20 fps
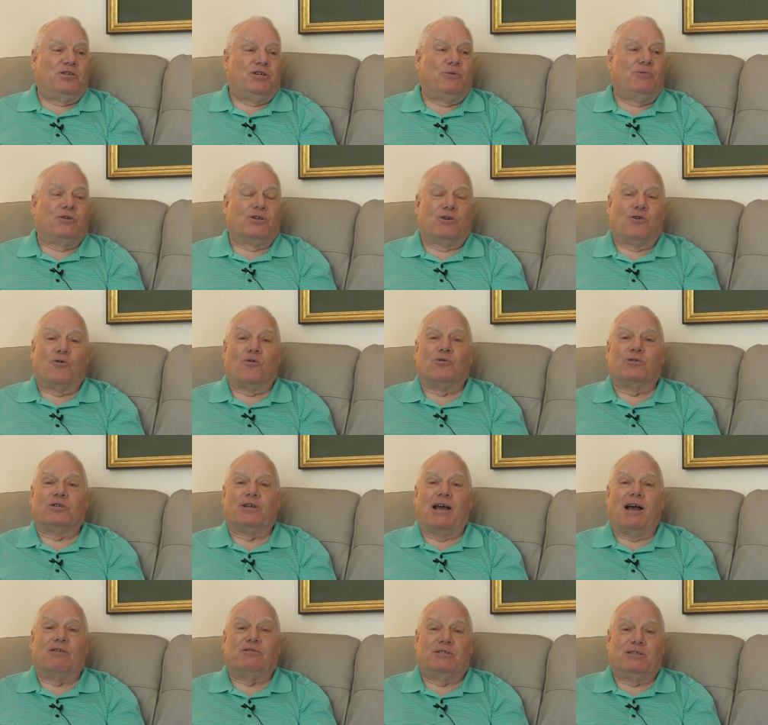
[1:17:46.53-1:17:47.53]
she was a Girl
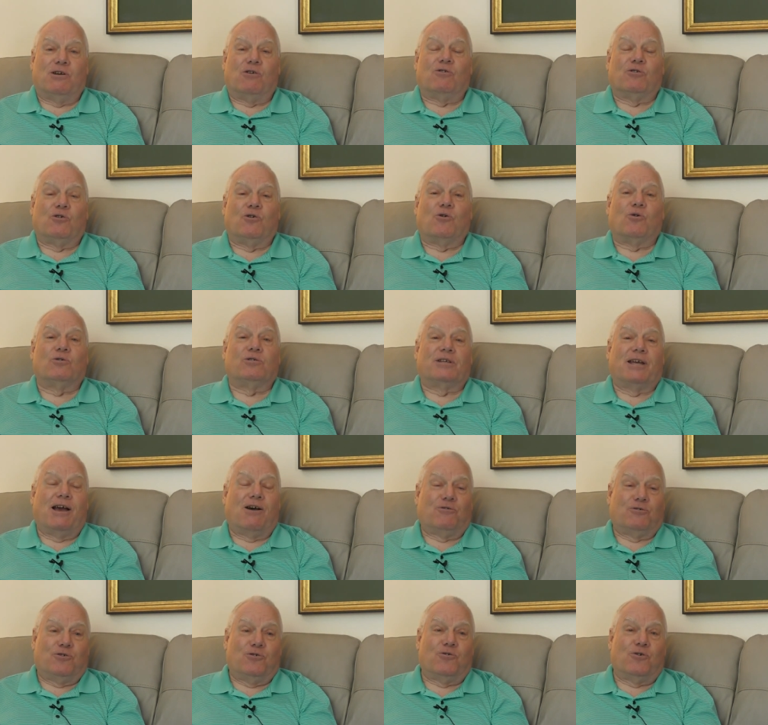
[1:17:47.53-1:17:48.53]
Scout selling Girl
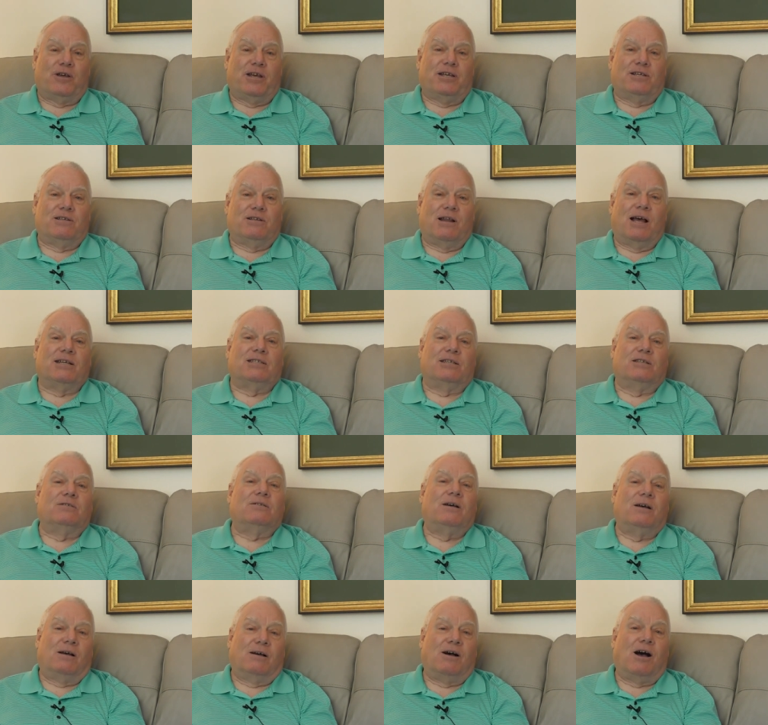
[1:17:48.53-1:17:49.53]
Scout cookies. And I
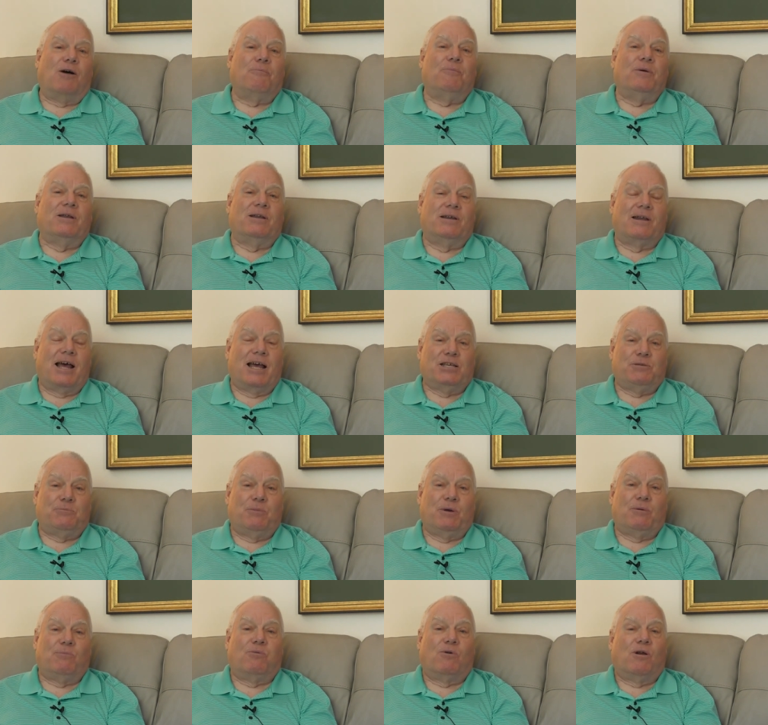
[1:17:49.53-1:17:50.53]
says, huh, I'll be the
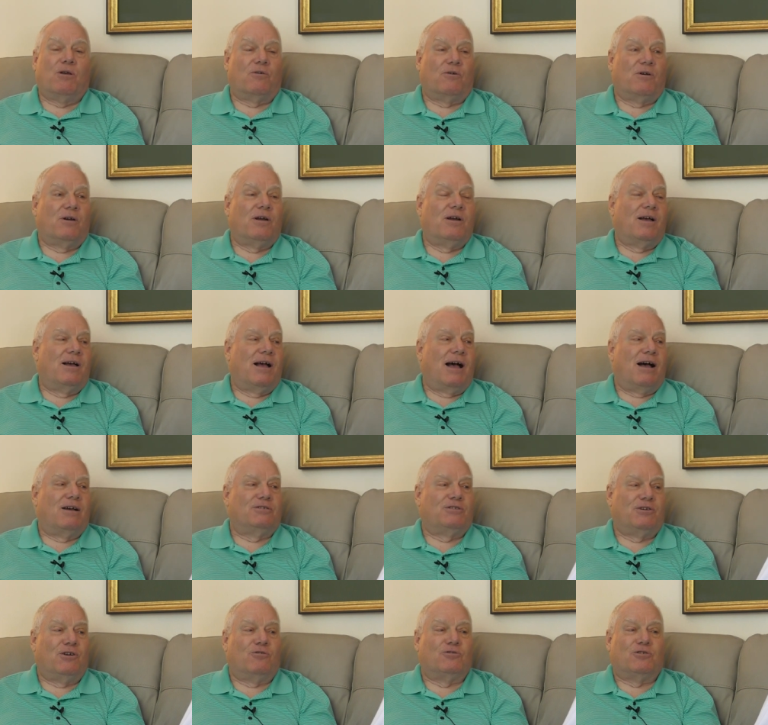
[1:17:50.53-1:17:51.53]
nice big brother.
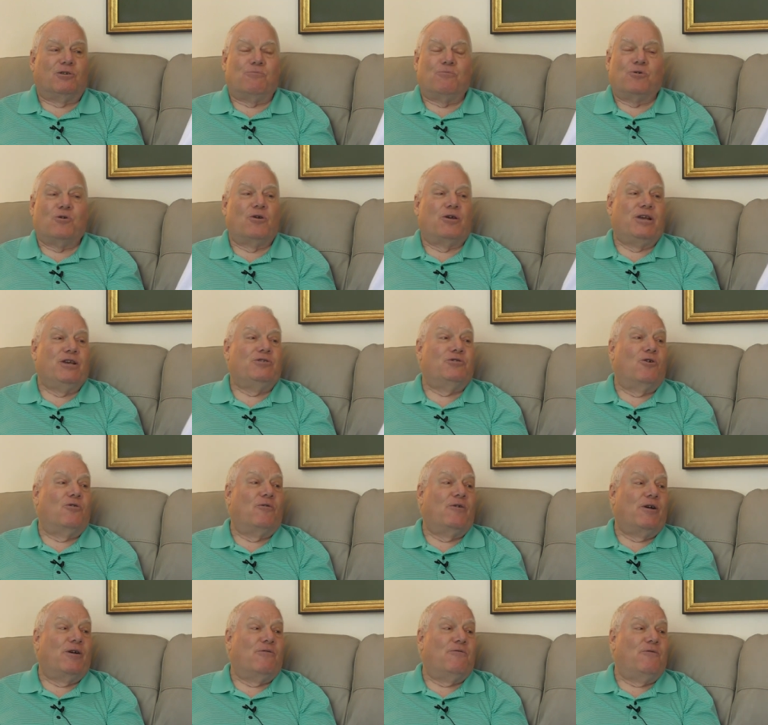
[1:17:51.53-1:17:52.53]
I'll sell some cookies
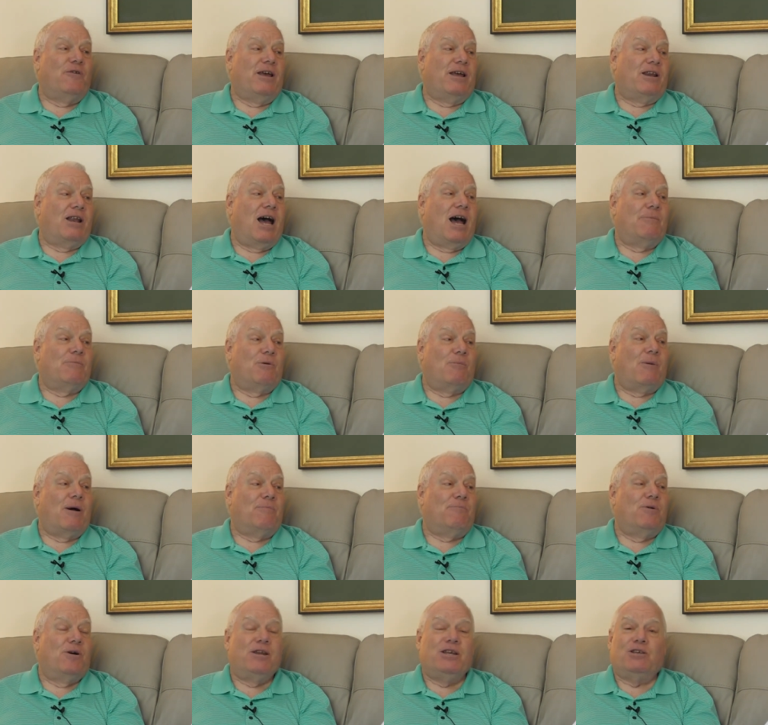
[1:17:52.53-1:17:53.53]
over here in Vietnam to
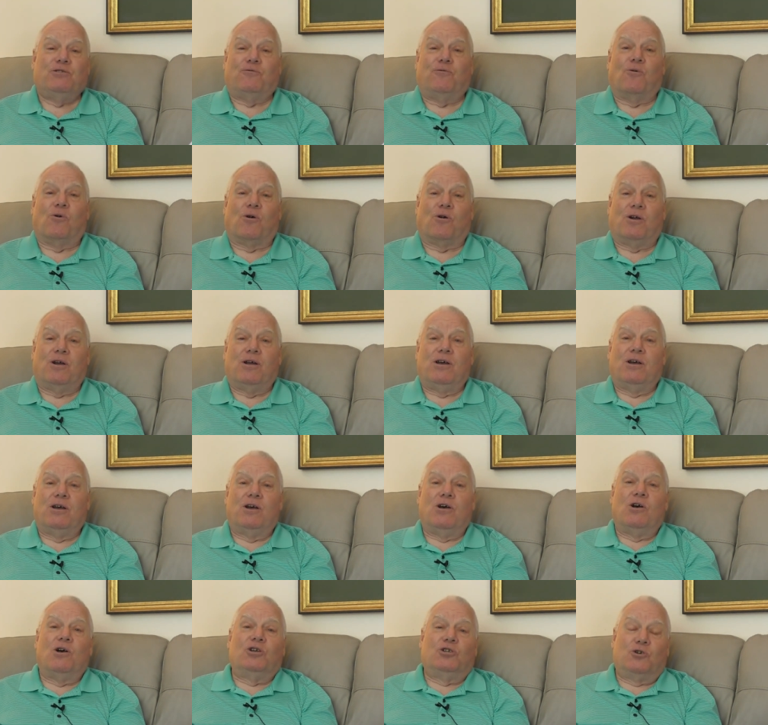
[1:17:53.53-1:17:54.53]
my buddies for her.
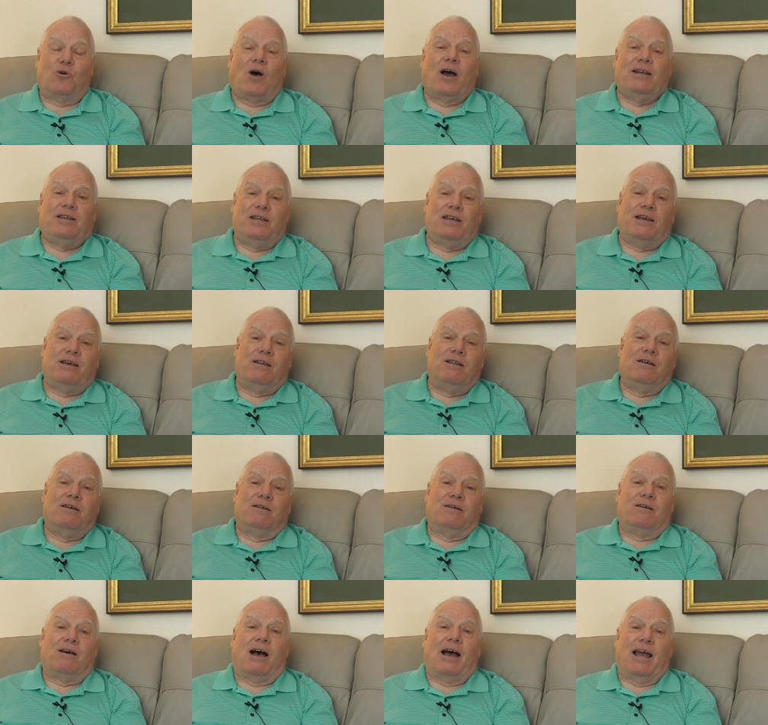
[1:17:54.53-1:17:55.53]
So I did.
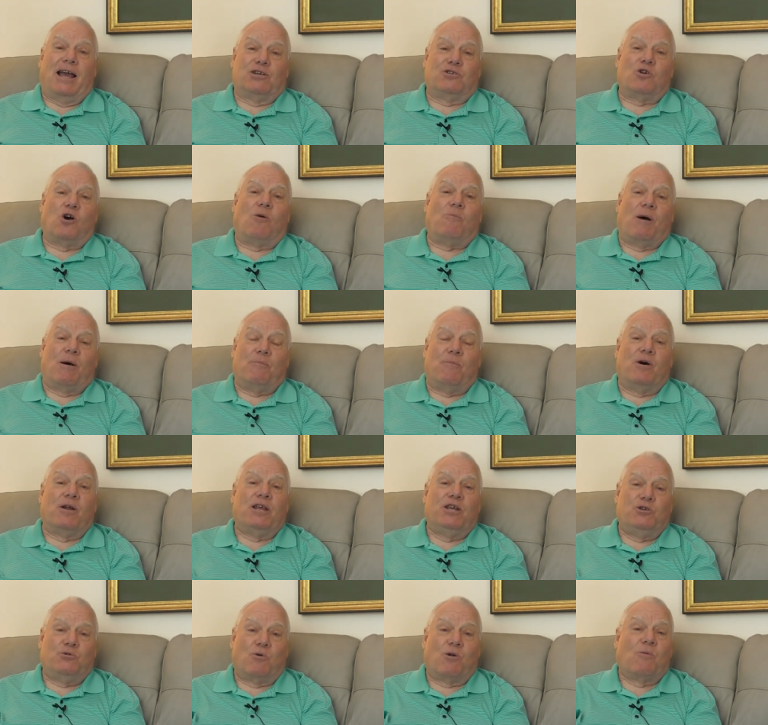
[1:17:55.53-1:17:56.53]
I asked all my
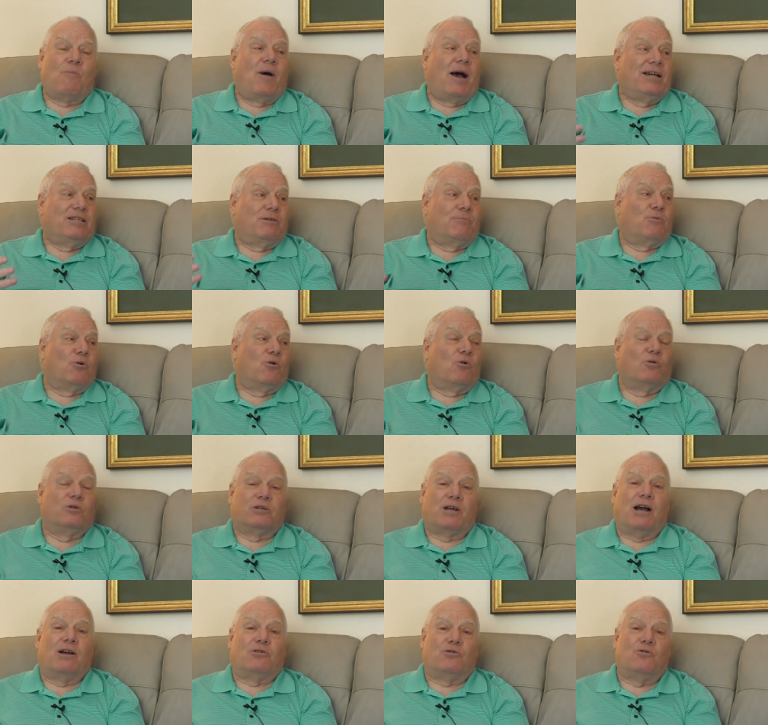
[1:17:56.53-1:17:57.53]
buddies, you want to buy some
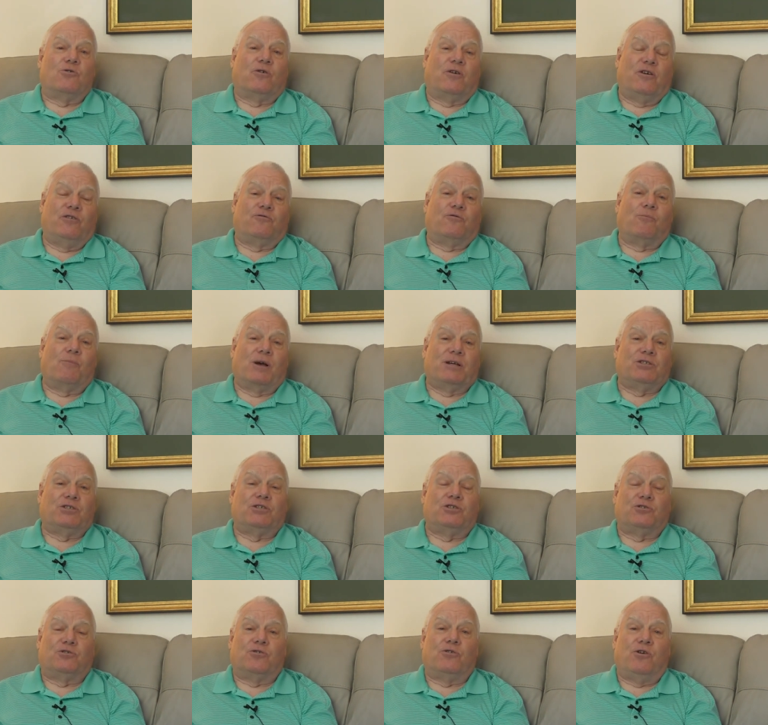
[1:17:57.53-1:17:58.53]
Girl Scout cookies for my
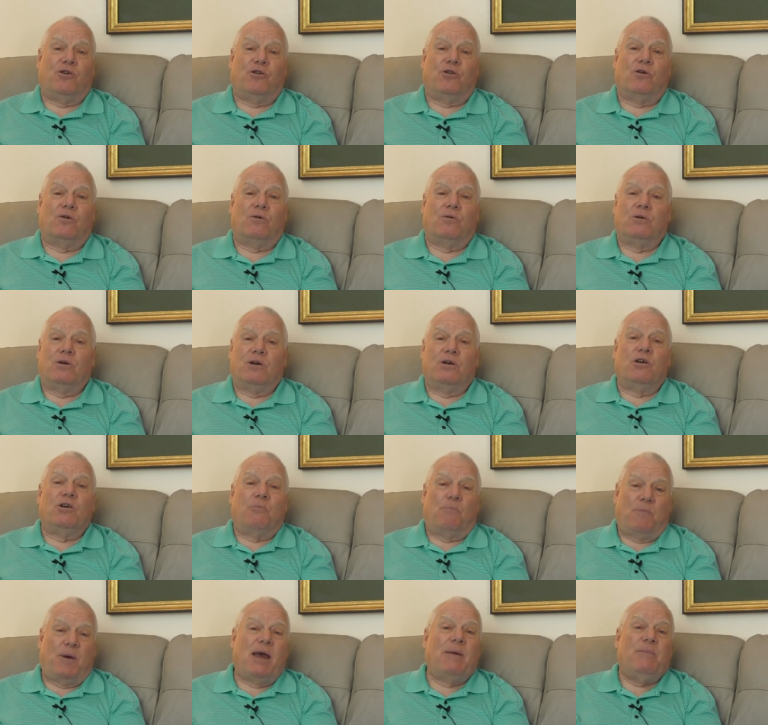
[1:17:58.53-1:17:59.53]
sister? You know,
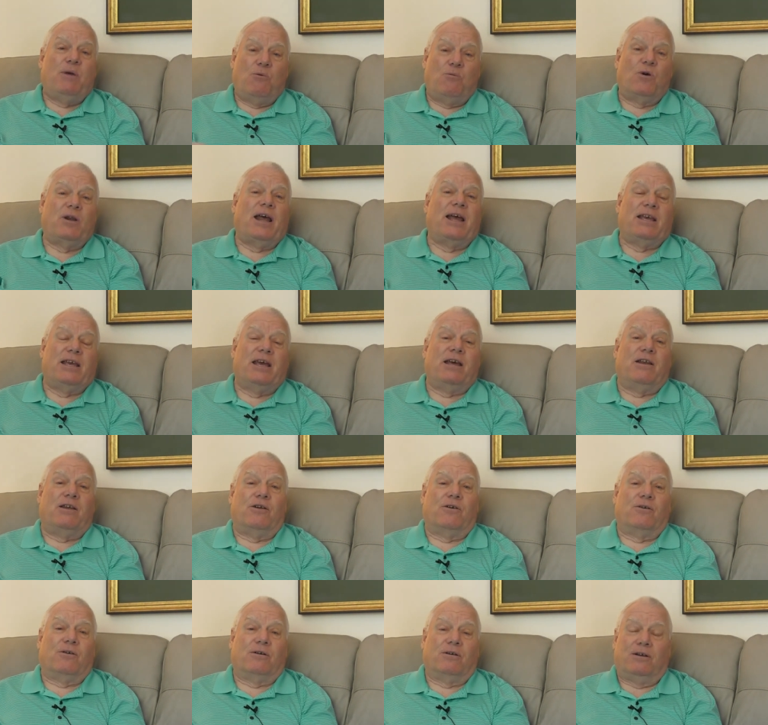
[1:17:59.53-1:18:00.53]
pay me when they
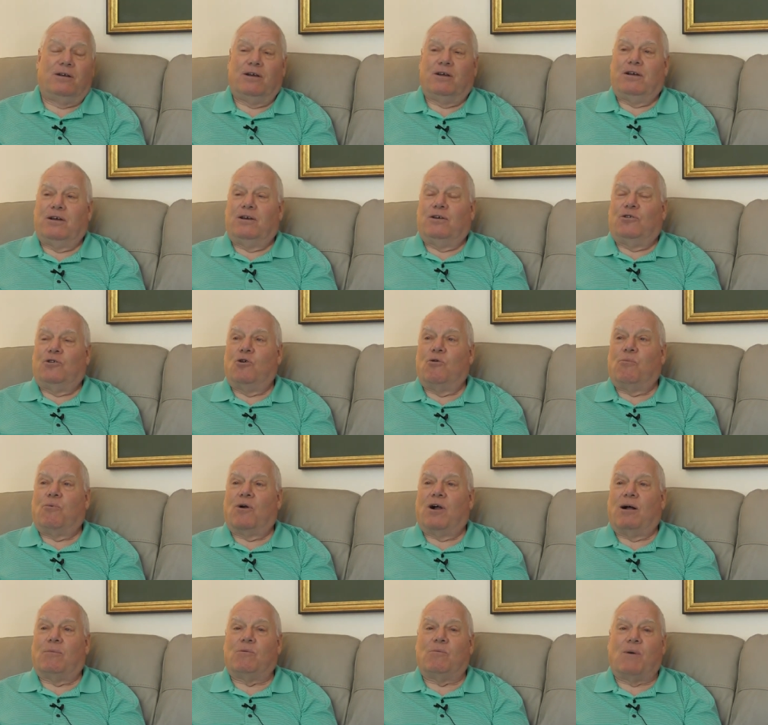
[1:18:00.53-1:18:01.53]
get here. No
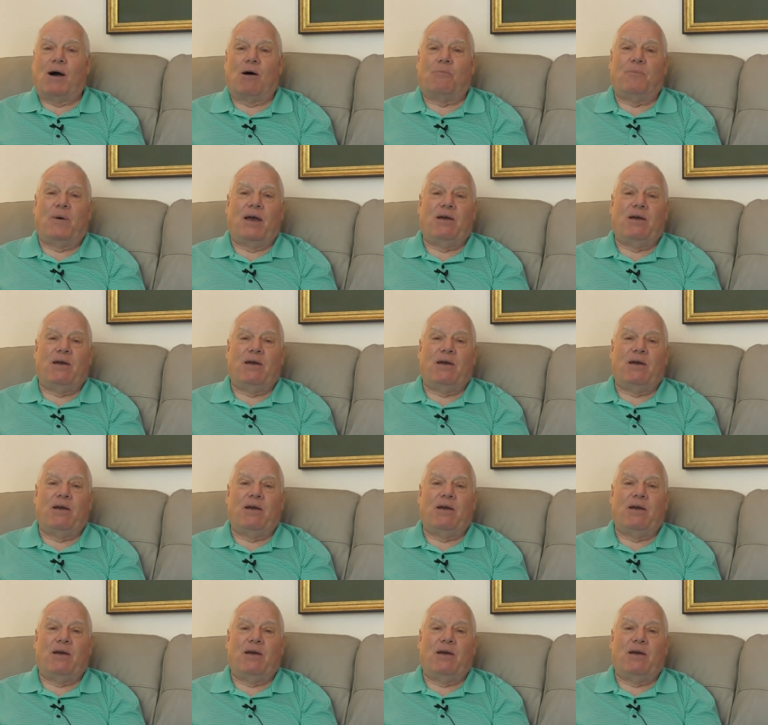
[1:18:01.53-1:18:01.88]
problem. I'll